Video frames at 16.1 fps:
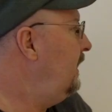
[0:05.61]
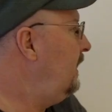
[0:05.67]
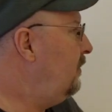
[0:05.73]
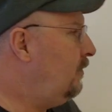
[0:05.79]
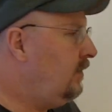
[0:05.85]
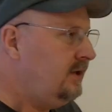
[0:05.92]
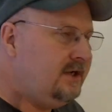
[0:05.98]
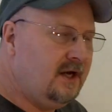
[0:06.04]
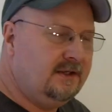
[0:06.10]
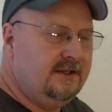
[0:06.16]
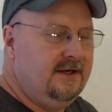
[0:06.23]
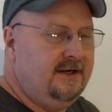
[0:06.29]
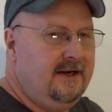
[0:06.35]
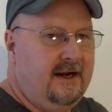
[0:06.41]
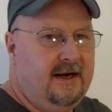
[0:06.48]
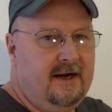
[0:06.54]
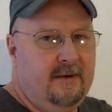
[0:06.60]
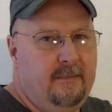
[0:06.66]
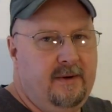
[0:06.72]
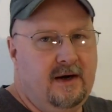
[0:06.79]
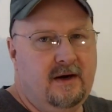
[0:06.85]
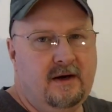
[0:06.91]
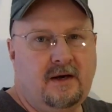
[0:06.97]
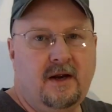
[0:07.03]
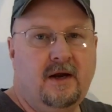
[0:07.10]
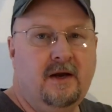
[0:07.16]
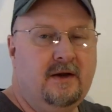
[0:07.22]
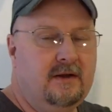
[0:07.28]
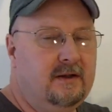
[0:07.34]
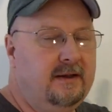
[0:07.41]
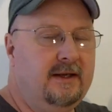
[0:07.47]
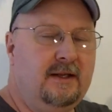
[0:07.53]
Hey, I want to talk to you today about
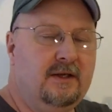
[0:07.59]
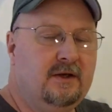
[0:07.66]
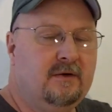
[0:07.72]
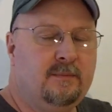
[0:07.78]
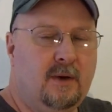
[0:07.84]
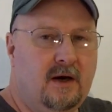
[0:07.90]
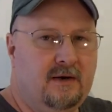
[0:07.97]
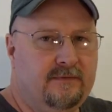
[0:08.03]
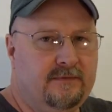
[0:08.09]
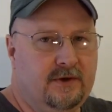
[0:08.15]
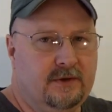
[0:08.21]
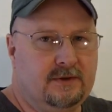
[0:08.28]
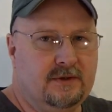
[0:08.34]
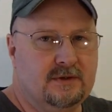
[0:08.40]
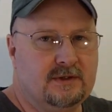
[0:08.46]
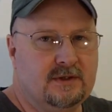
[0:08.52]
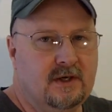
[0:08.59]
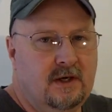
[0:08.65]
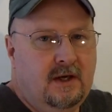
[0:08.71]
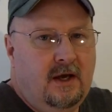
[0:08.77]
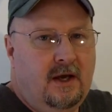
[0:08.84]
cleaning your pond filters.